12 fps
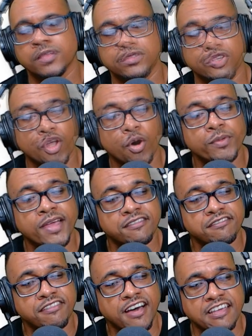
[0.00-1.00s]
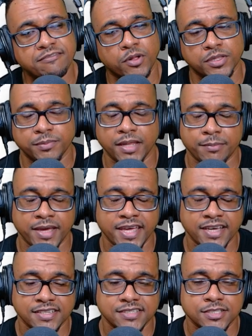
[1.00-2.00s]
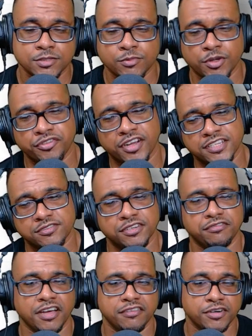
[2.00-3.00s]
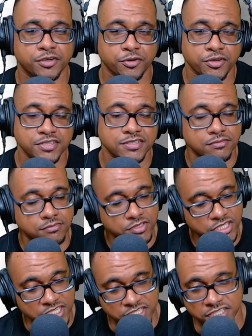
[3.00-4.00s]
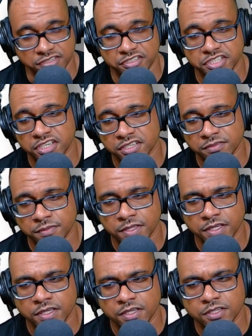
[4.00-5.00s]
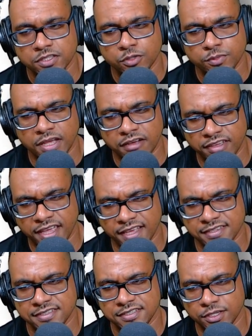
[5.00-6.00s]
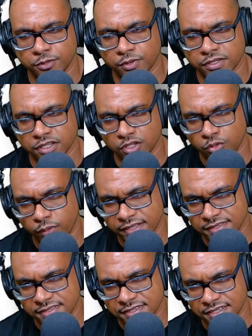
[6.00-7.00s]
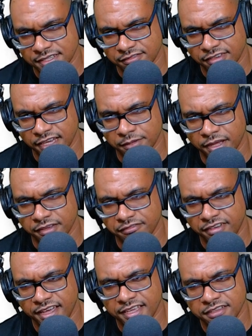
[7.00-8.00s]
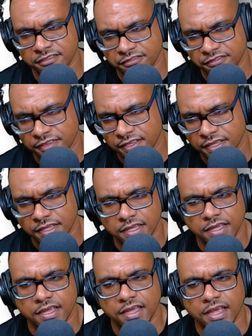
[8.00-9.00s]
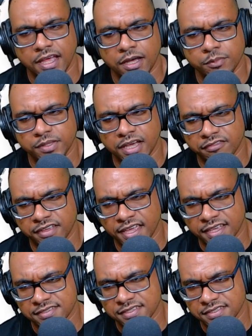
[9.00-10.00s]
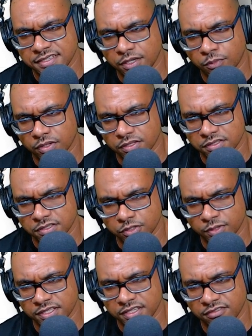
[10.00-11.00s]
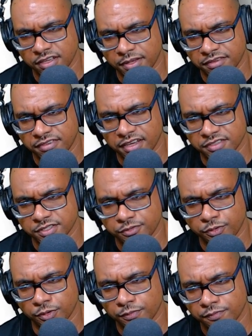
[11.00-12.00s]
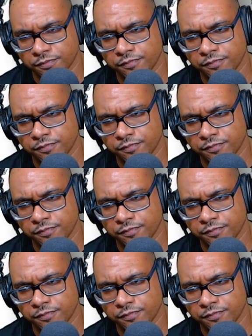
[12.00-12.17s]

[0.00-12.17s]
So now we have 5 multiplied by x. When you transfer the 5 across, change the division. So we have x is equal to 20 divided by 5. And we have x is equal to 20 divided by 5 is 4.